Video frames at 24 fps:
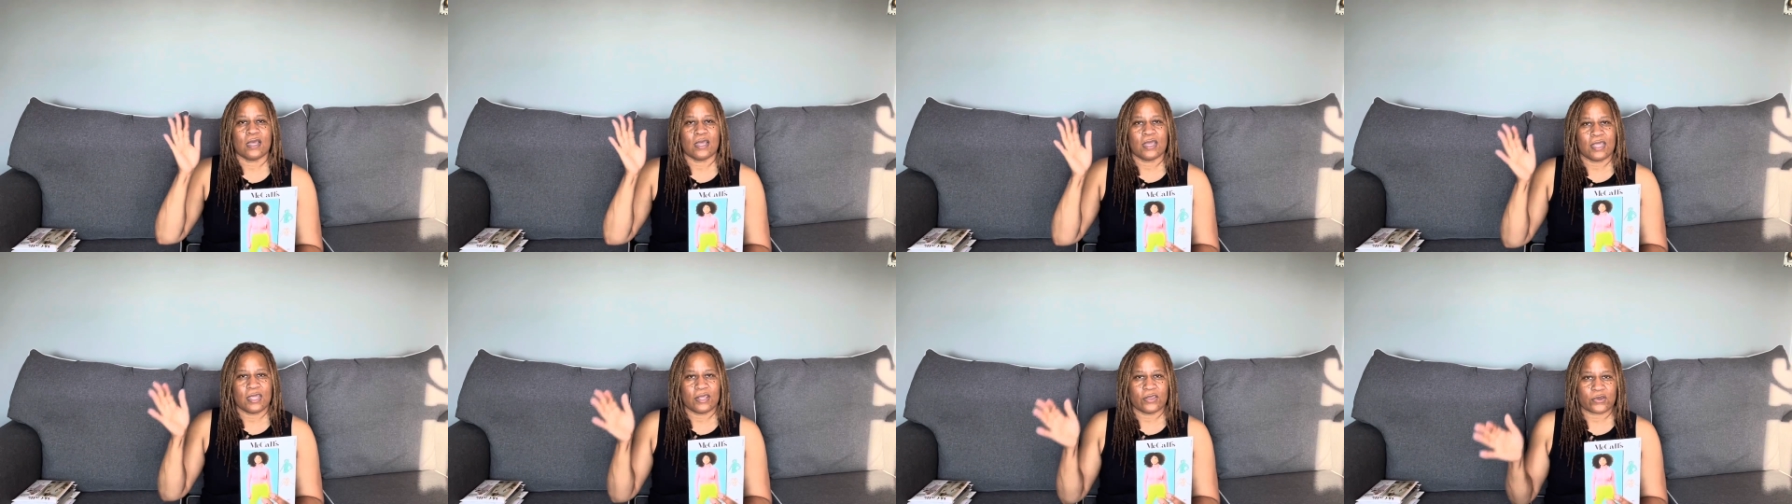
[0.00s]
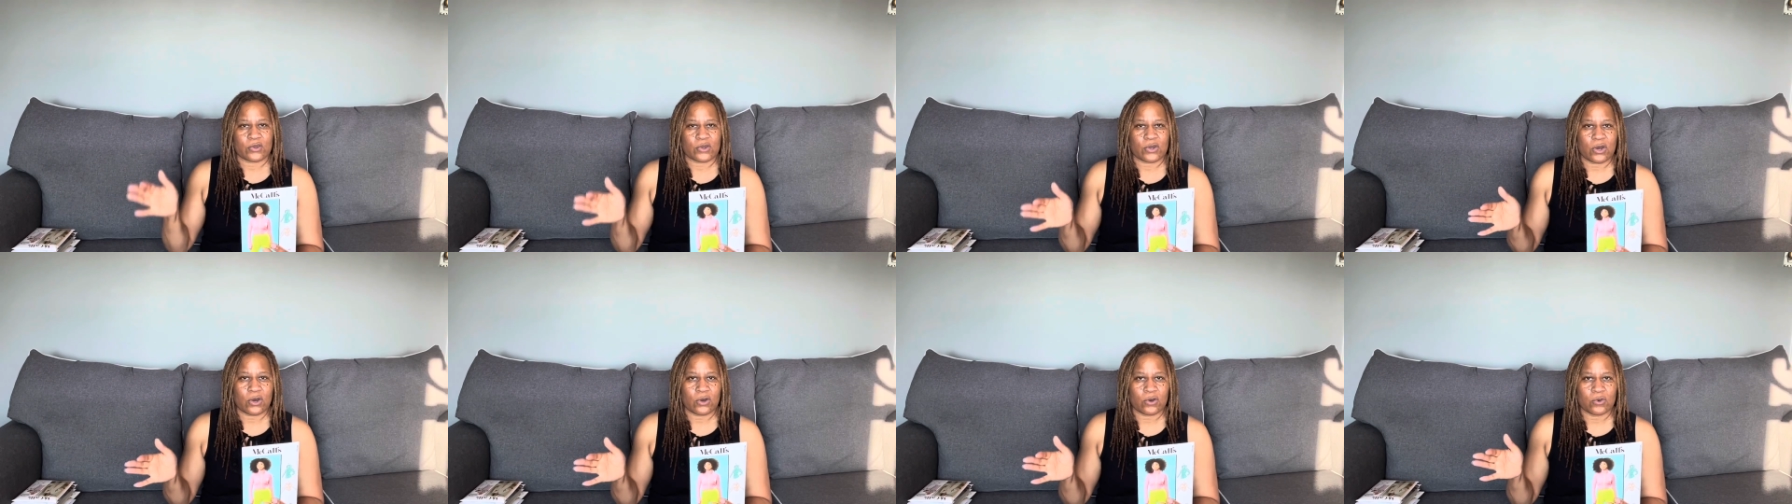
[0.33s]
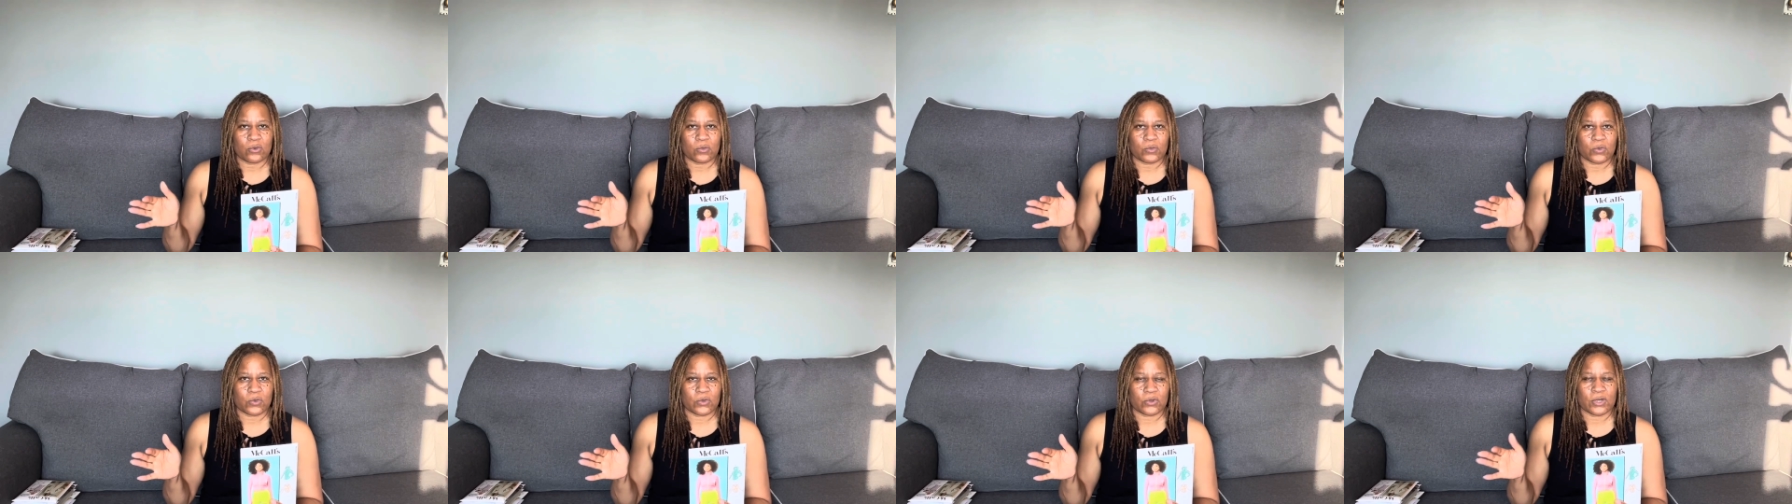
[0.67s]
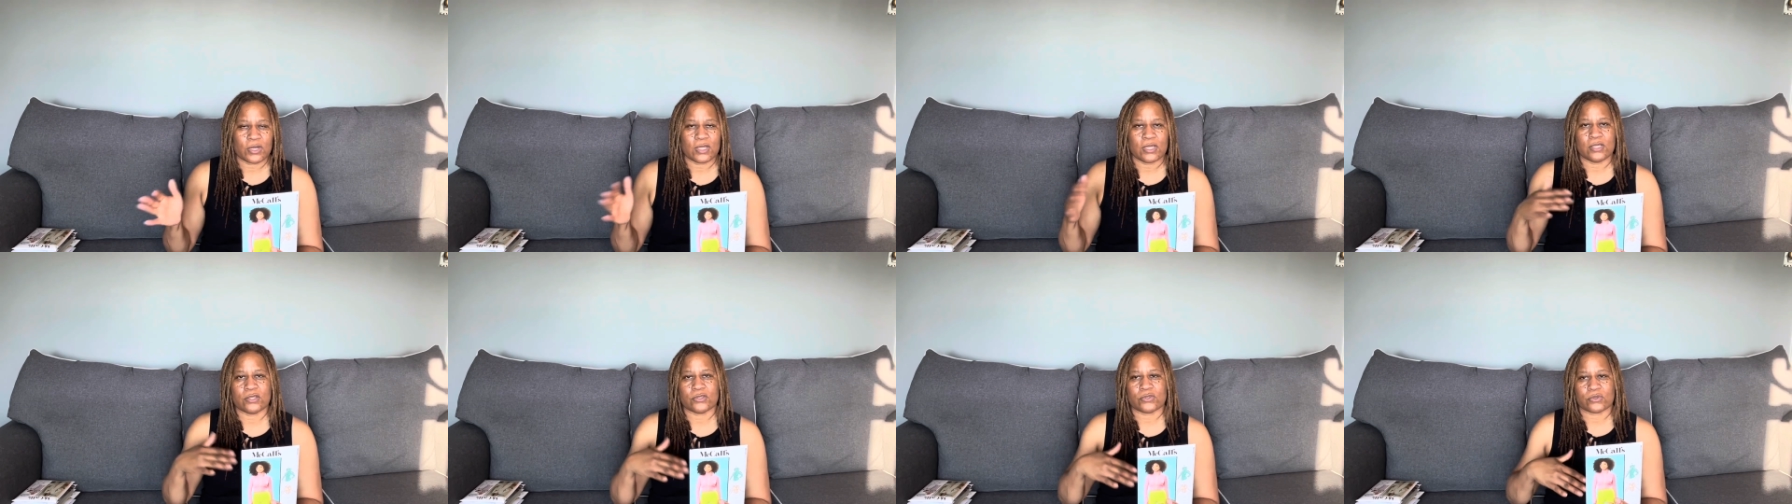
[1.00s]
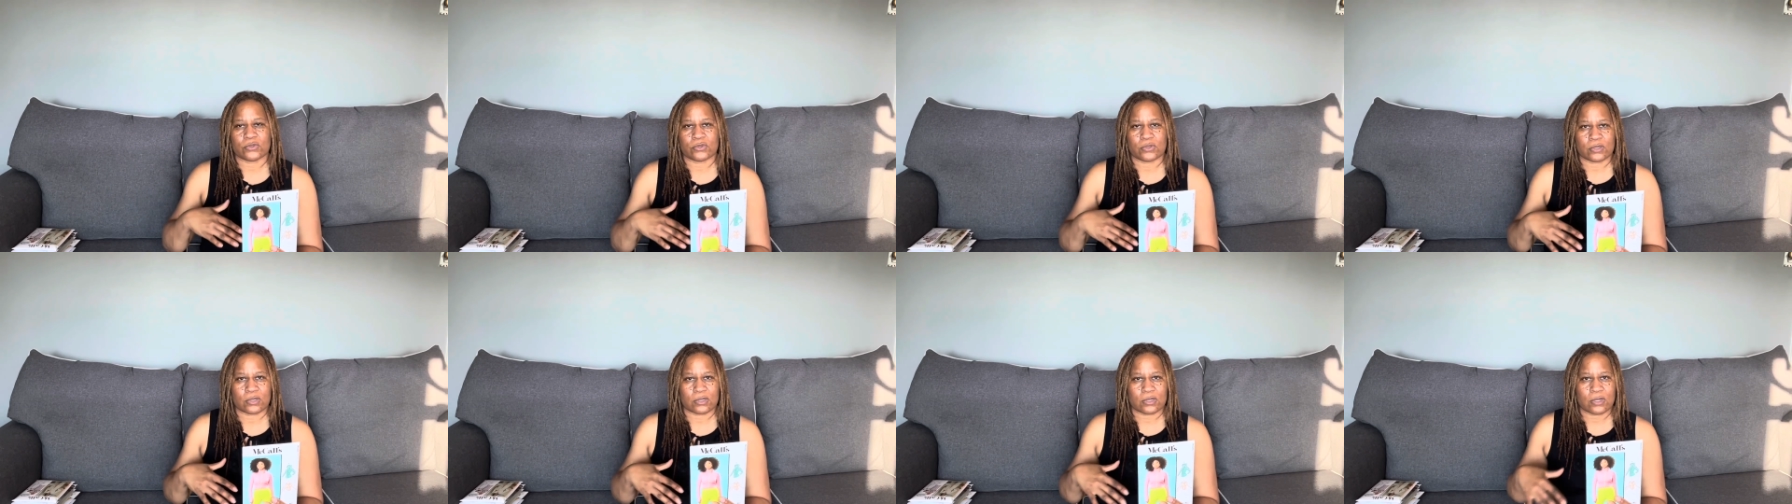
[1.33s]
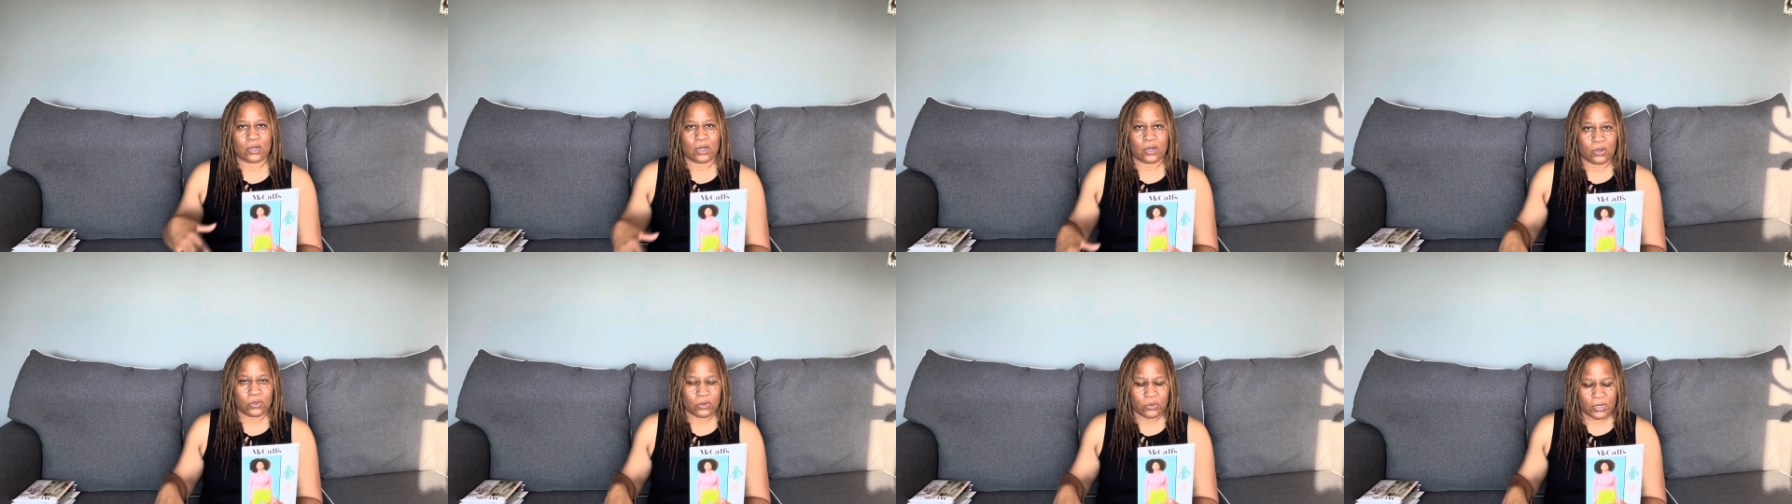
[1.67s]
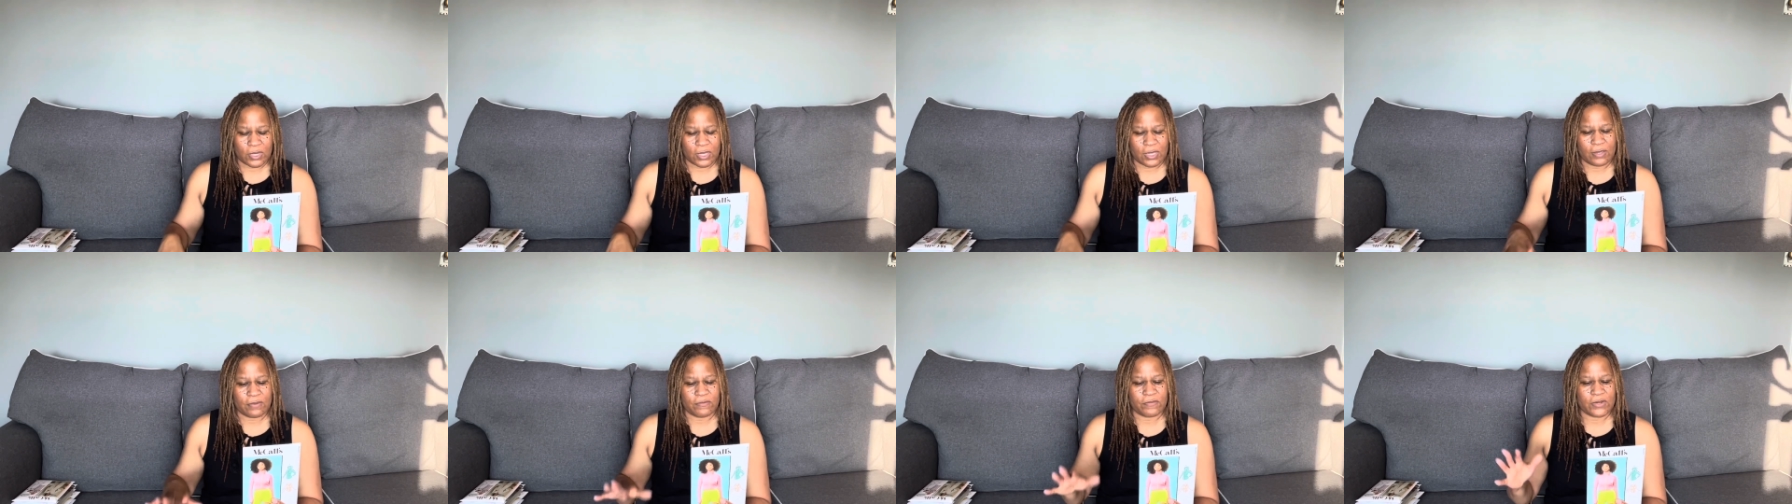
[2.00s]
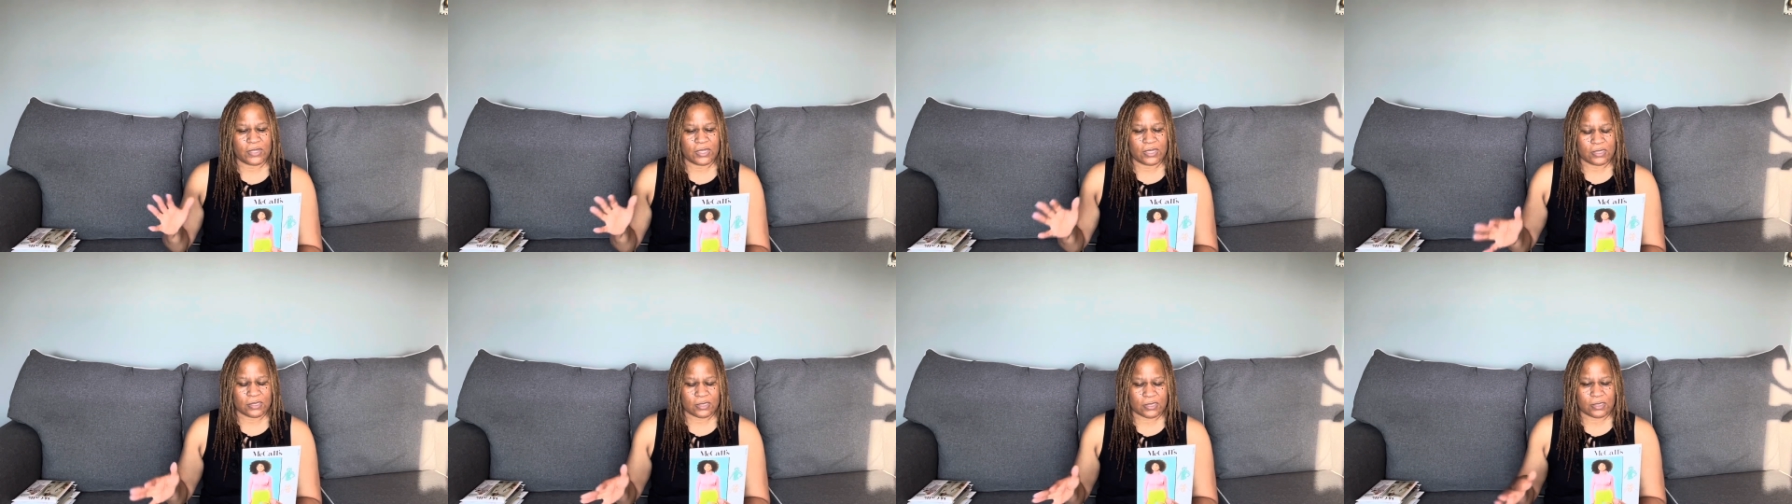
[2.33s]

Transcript: either cold mornings or cold evenings,